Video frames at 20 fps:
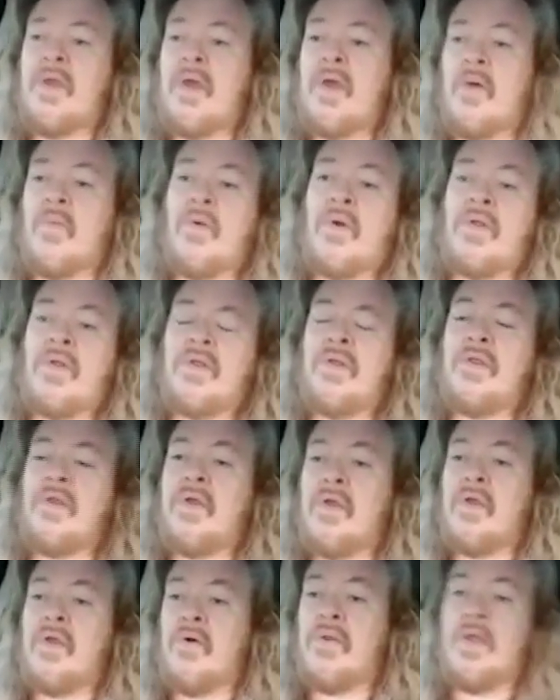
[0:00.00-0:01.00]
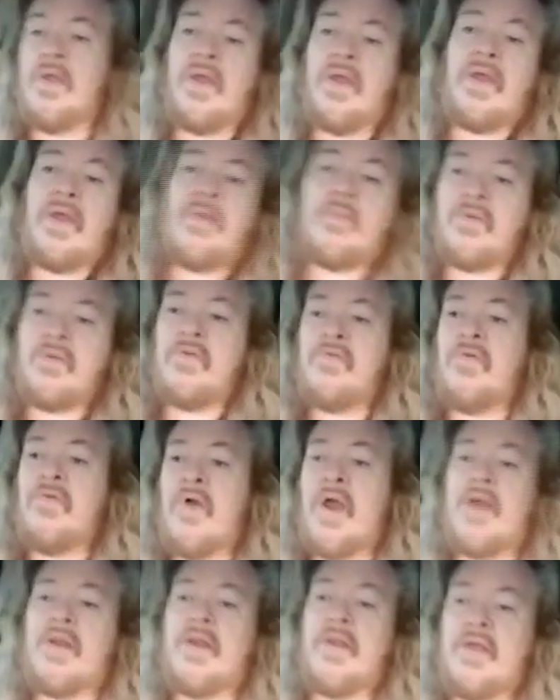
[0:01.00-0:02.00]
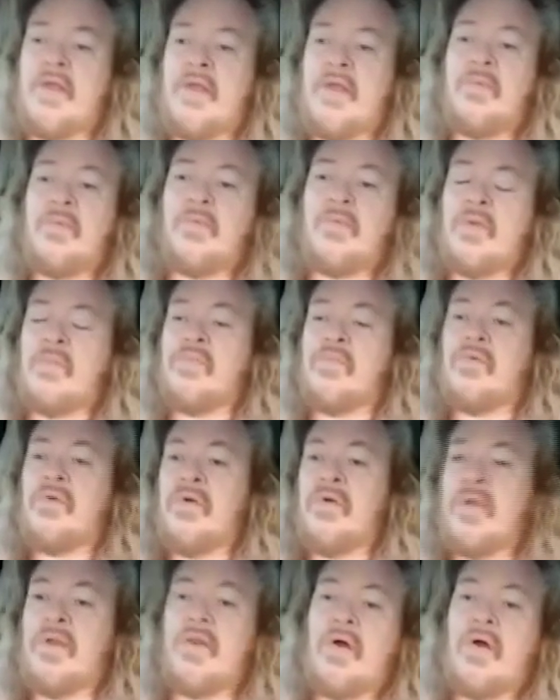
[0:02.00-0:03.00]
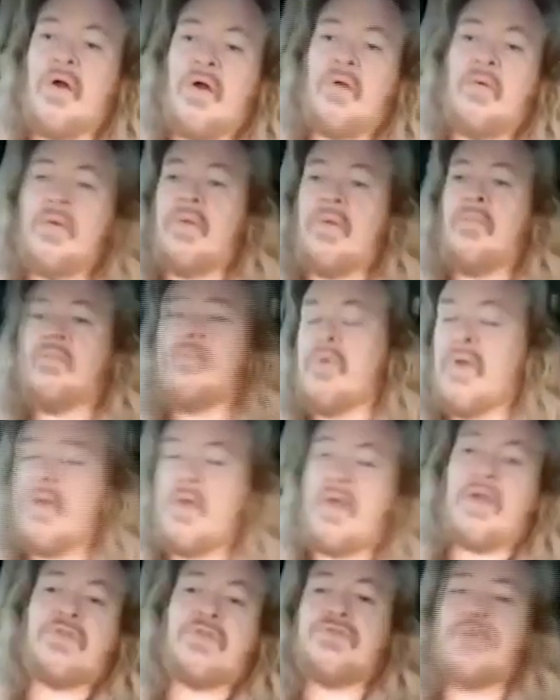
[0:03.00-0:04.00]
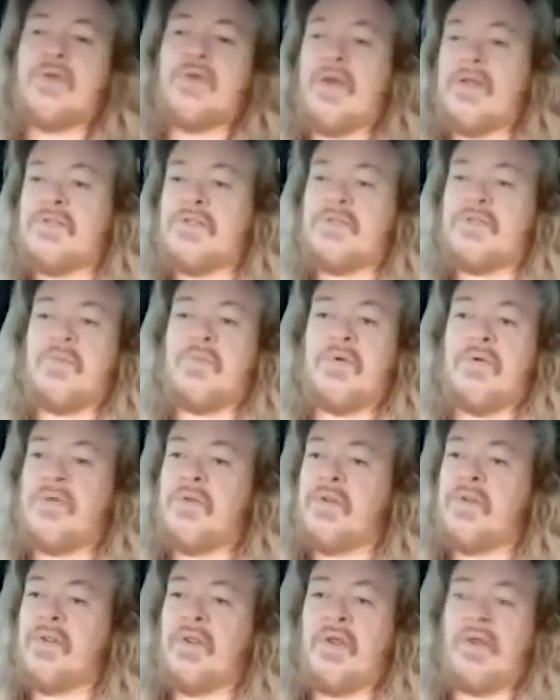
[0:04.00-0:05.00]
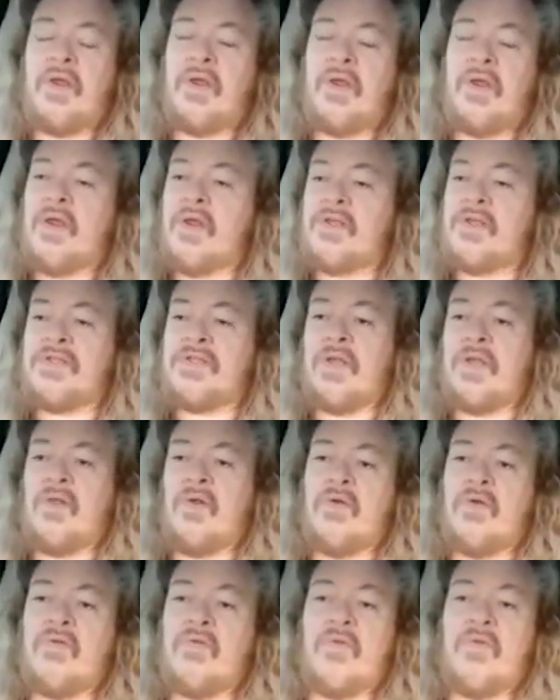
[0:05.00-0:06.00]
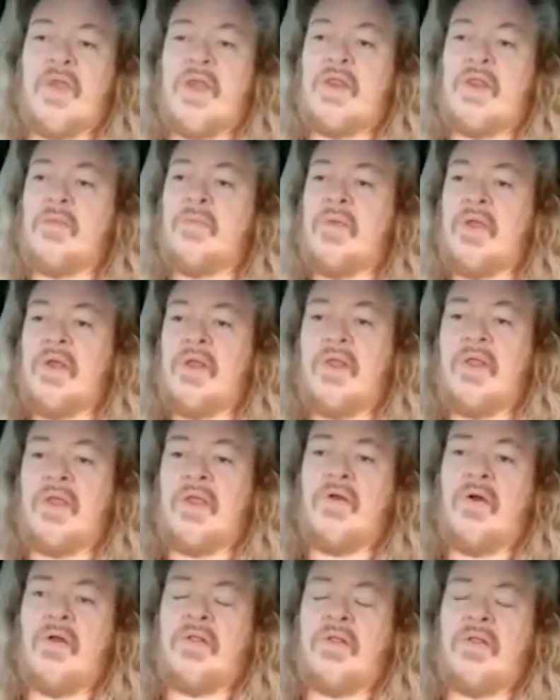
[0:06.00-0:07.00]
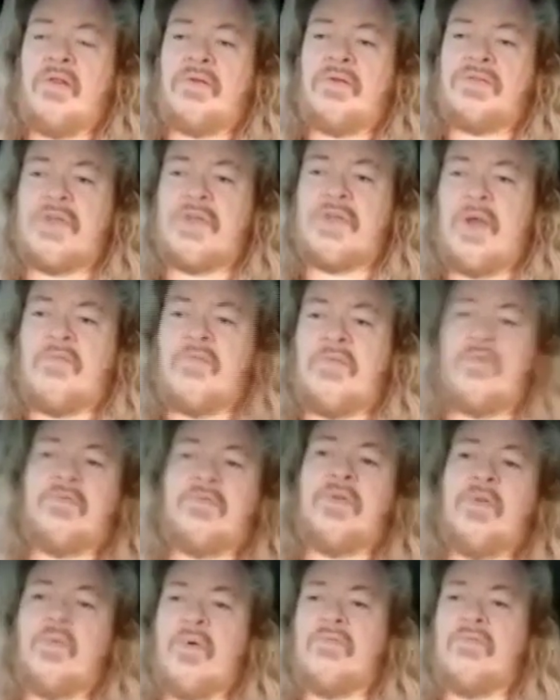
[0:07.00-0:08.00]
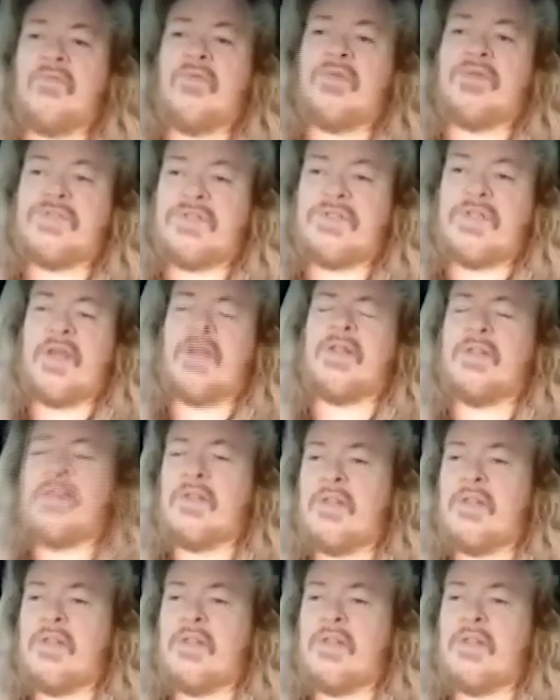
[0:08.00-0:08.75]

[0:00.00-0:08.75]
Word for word: I want you to go to Him and cry to Him with a broken heart, with a, a contrite spirit, and say, Lord, create in me a clean heart. You know, Psalm 51, verse 10.